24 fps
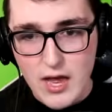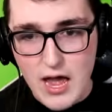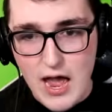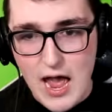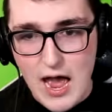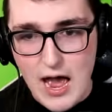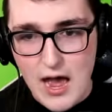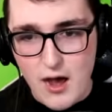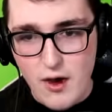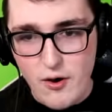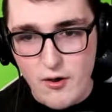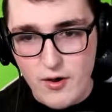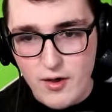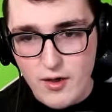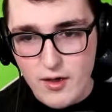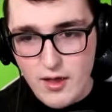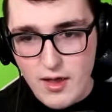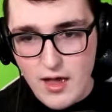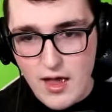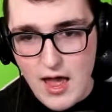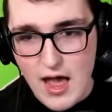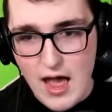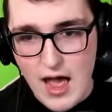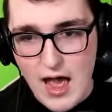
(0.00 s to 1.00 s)
Ow,
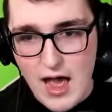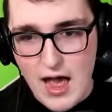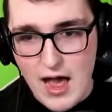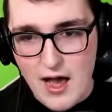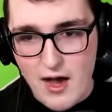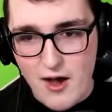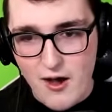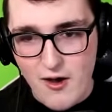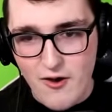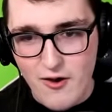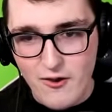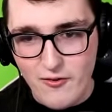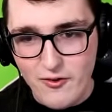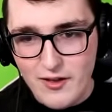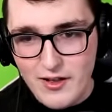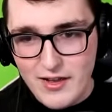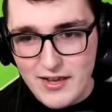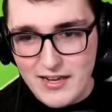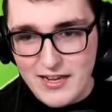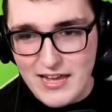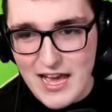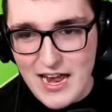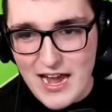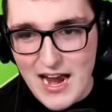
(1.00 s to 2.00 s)
ow,
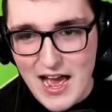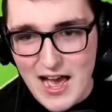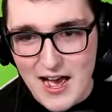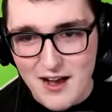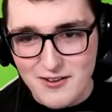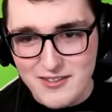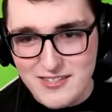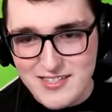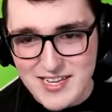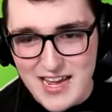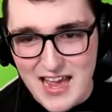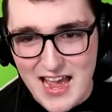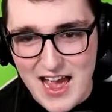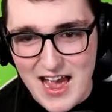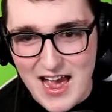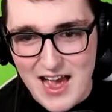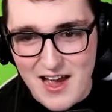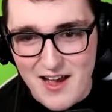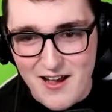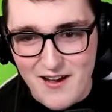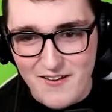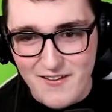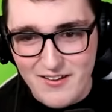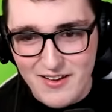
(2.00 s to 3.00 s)
get out,
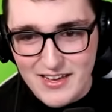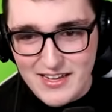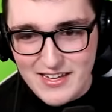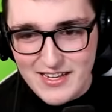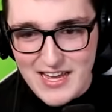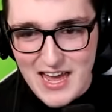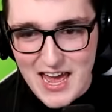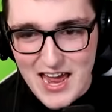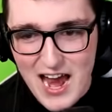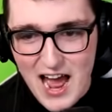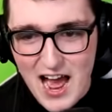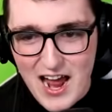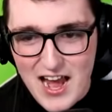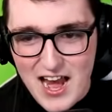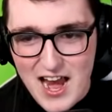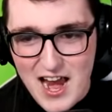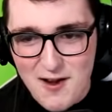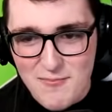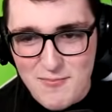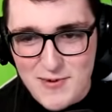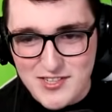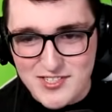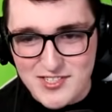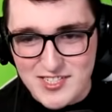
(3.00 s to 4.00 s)
ow. Get out of
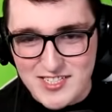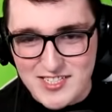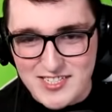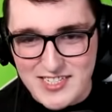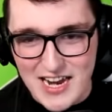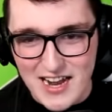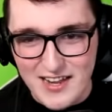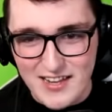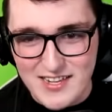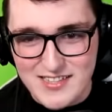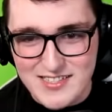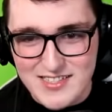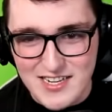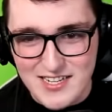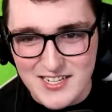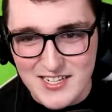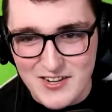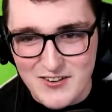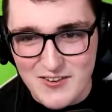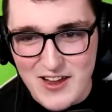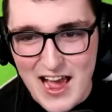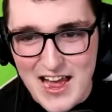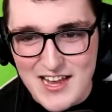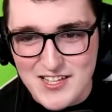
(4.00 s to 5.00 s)
here, Mister Skeleton.
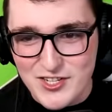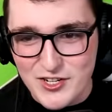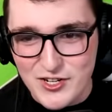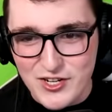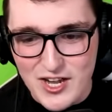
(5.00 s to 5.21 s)
You guys are